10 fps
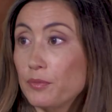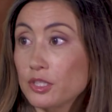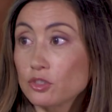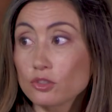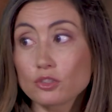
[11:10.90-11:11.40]

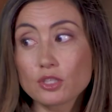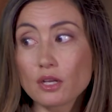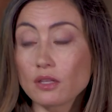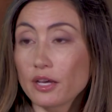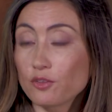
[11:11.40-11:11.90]
And so there's
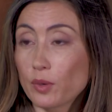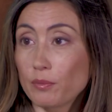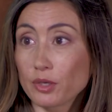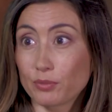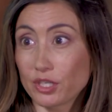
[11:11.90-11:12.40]
not a lot of
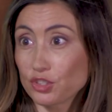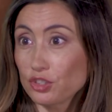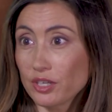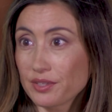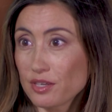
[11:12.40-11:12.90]
public
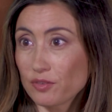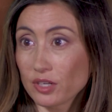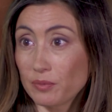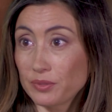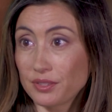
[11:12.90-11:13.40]
pressure, I think, for
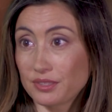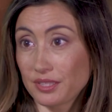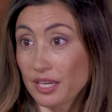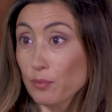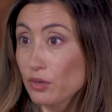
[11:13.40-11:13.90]
companies to
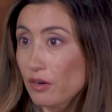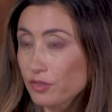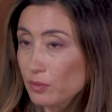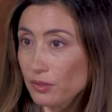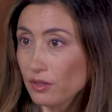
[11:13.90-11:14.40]
get
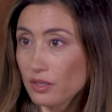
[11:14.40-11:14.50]
profitable.